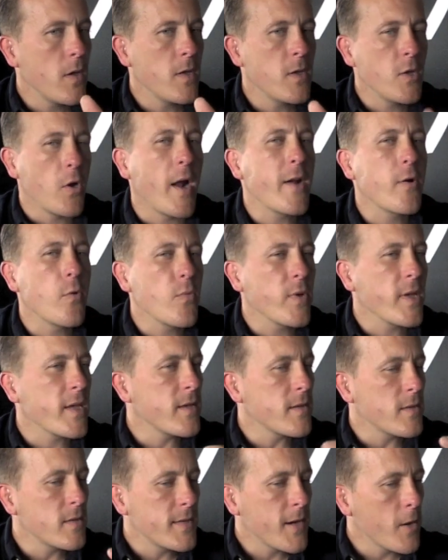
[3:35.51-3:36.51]
I don't
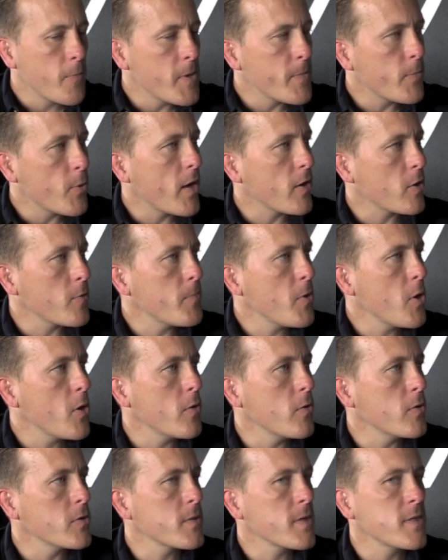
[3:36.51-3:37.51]
really tell people how to
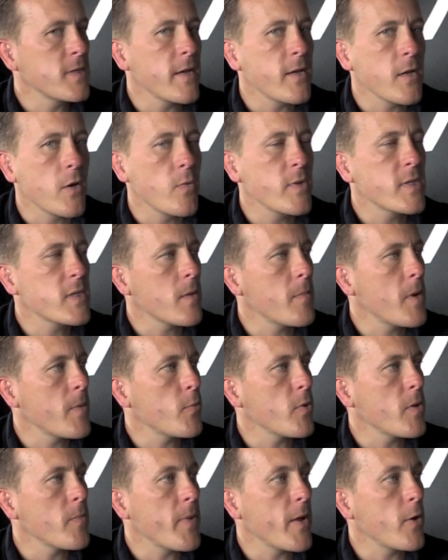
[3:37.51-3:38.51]
pose because they can always come up
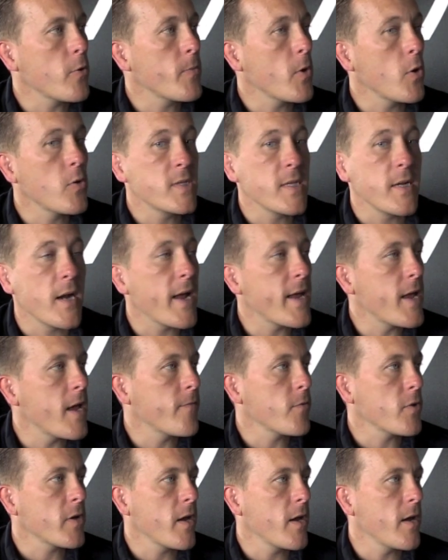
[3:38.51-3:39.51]
with a better pose than I
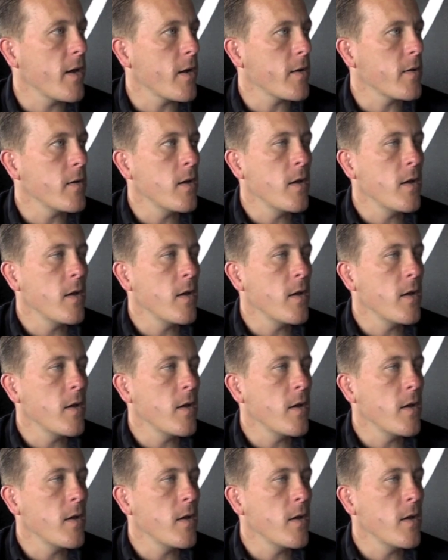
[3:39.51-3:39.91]
ever can.